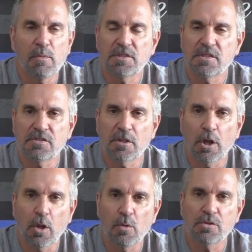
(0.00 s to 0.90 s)
which is the
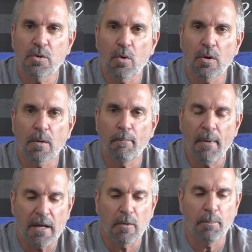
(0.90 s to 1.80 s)
Close Quarter
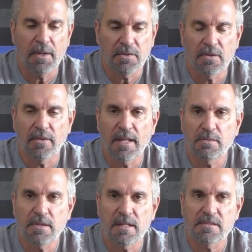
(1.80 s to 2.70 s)
Battle Pistol. That's
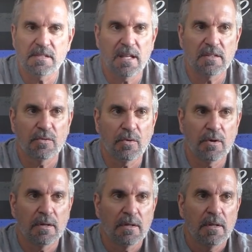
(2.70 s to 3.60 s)
what that stands
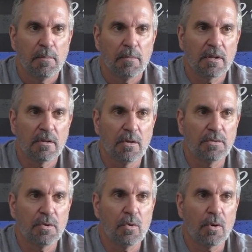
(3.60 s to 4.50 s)
for, but the
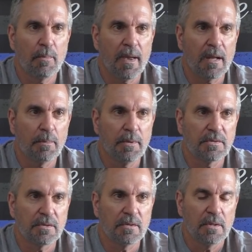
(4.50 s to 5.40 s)
Close Quarter Battle
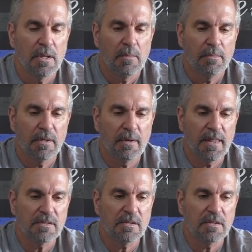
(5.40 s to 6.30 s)
Pistol. But anyway,
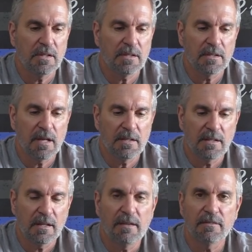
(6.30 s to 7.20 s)
that's a good looking
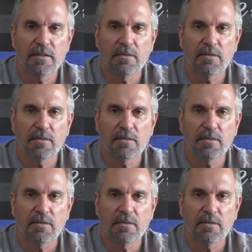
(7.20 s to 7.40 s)
1911